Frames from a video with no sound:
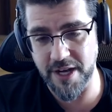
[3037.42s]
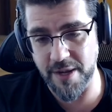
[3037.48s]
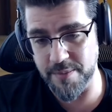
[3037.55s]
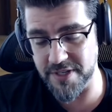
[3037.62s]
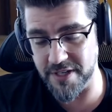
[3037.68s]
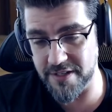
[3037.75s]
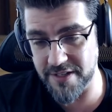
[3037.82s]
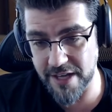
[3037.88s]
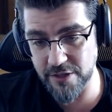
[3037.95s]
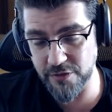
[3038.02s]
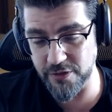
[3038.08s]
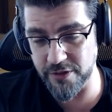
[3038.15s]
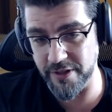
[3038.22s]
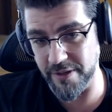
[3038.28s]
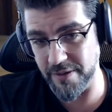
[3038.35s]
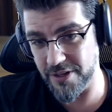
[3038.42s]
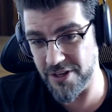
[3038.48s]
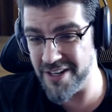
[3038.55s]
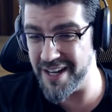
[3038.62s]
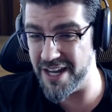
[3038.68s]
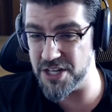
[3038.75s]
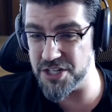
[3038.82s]
becomes successful it
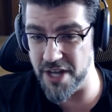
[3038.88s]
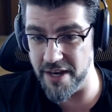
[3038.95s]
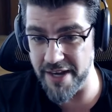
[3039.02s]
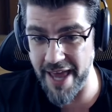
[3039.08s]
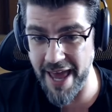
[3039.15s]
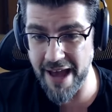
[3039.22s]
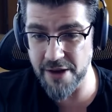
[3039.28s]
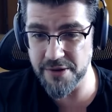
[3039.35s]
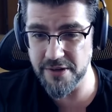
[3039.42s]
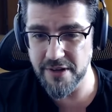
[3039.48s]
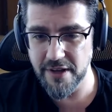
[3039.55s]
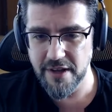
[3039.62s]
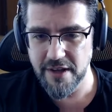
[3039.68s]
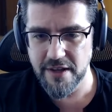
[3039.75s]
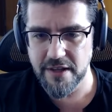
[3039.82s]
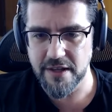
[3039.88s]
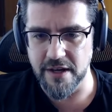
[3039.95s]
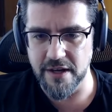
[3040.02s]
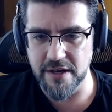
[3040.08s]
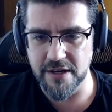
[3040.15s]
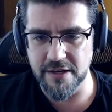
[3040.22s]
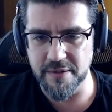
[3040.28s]
could get shut down
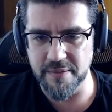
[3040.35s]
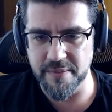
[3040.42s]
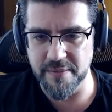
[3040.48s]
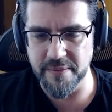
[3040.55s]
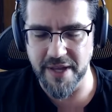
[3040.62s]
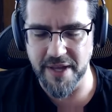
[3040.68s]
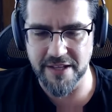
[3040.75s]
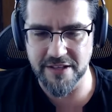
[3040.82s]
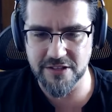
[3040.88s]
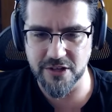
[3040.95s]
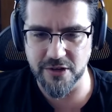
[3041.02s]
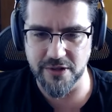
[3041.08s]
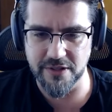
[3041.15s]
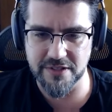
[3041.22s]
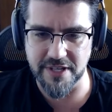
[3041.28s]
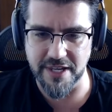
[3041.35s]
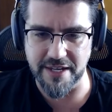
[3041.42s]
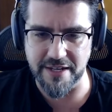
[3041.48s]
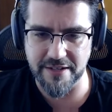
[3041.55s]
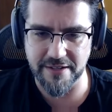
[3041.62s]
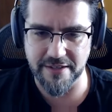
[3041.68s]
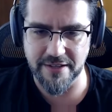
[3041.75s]
mm-hmm. um, and so it's
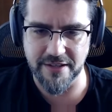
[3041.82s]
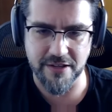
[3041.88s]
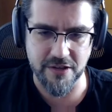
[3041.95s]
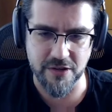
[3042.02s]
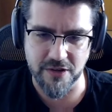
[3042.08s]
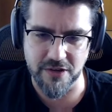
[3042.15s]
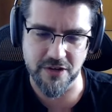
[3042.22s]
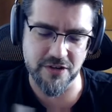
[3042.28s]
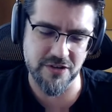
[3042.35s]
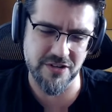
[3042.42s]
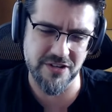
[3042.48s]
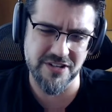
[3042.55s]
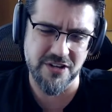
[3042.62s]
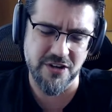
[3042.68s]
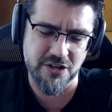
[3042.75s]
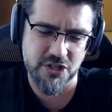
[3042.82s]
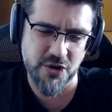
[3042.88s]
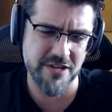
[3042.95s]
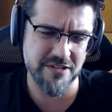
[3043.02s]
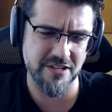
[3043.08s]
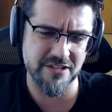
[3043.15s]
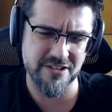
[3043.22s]
like your your
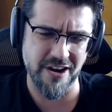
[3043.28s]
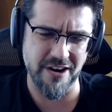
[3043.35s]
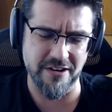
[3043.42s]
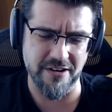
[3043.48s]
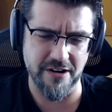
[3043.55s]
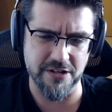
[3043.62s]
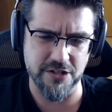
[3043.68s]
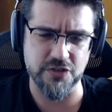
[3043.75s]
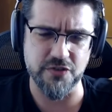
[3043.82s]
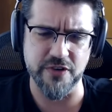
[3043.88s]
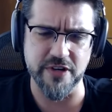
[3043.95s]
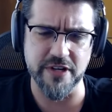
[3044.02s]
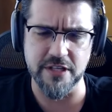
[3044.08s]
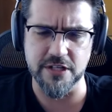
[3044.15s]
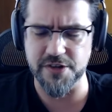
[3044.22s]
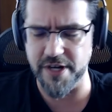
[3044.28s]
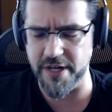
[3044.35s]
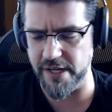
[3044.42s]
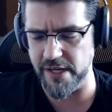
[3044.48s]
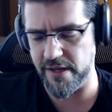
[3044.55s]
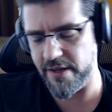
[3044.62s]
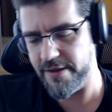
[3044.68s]
choices are, are really
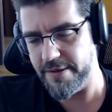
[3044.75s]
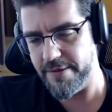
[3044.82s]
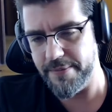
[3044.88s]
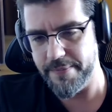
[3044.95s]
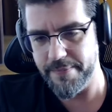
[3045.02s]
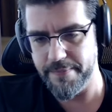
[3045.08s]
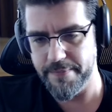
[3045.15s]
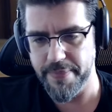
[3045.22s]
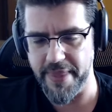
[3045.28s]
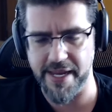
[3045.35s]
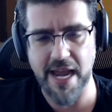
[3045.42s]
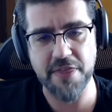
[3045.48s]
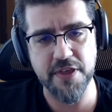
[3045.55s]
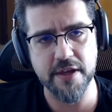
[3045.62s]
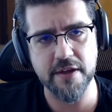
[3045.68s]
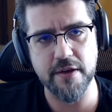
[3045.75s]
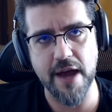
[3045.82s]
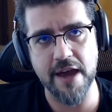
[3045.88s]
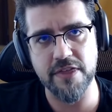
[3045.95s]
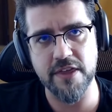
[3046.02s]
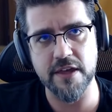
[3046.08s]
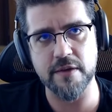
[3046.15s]
tricky yeah. Yeah. like i think
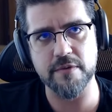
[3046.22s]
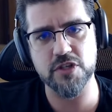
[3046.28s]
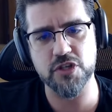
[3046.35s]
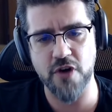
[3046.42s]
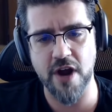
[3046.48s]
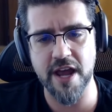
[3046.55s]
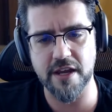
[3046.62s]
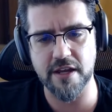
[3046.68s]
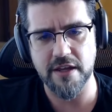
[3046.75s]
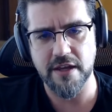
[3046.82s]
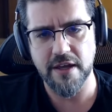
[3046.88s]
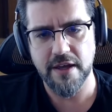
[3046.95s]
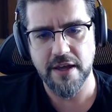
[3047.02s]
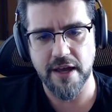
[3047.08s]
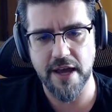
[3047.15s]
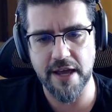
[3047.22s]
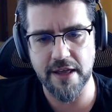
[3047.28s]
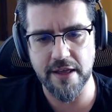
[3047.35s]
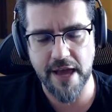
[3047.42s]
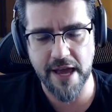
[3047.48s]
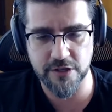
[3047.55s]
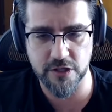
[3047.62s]
i think strike uh,
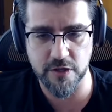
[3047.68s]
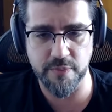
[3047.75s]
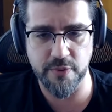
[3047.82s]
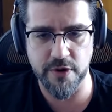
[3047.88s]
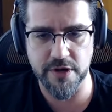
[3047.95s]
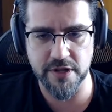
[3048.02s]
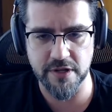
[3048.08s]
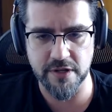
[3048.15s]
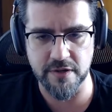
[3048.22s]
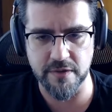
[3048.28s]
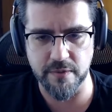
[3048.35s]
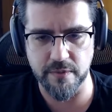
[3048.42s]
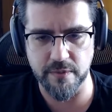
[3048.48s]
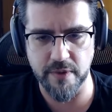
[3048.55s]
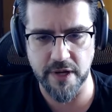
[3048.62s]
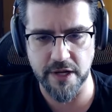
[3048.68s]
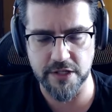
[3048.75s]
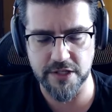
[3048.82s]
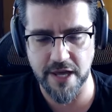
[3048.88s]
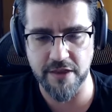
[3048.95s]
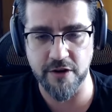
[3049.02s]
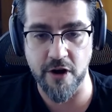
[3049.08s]
has supported uh,
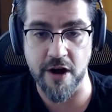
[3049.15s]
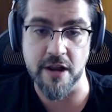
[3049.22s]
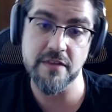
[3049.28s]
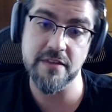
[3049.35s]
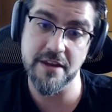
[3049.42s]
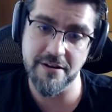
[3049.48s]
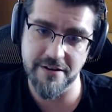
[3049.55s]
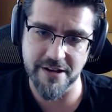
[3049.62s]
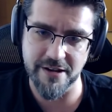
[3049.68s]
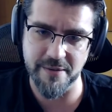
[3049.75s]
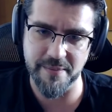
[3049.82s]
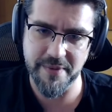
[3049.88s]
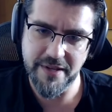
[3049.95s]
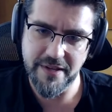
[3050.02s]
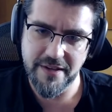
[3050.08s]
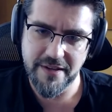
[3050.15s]
tether on ethereum